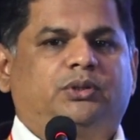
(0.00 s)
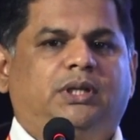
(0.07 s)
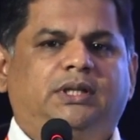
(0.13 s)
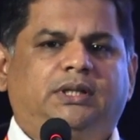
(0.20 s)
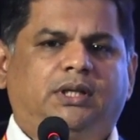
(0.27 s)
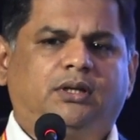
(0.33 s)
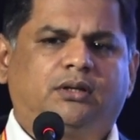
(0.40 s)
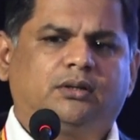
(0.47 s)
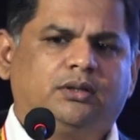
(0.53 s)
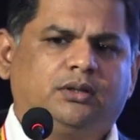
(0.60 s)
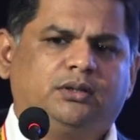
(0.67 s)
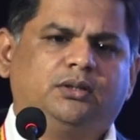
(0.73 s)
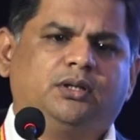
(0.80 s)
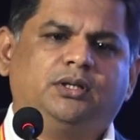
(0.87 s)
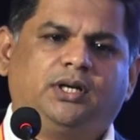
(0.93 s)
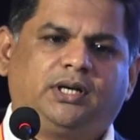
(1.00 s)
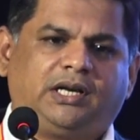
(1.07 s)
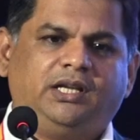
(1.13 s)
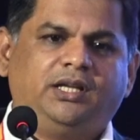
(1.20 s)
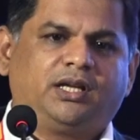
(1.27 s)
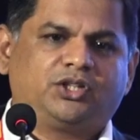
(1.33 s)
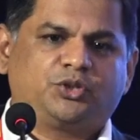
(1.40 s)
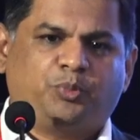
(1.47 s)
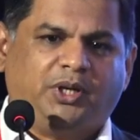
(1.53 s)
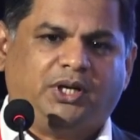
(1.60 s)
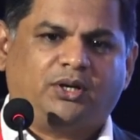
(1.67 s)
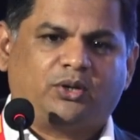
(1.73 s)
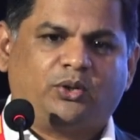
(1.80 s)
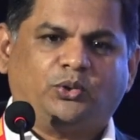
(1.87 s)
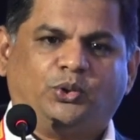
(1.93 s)
I think earlier
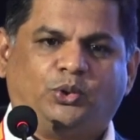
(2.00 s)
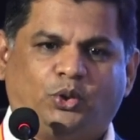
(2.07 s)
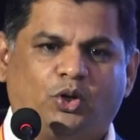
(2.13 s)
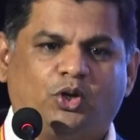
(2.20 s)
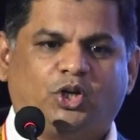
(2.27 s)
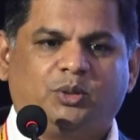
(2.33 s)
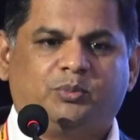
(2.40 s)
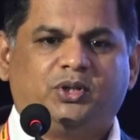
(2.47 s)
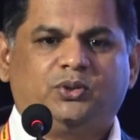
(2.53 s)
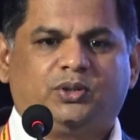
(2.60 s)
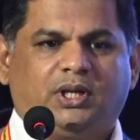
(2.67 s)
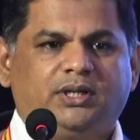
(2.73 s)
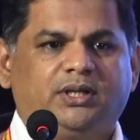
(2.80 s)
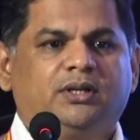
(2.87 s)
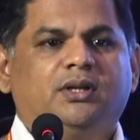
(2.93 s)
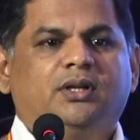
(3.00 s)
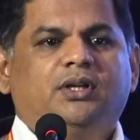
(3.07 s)
speaker also talked about, and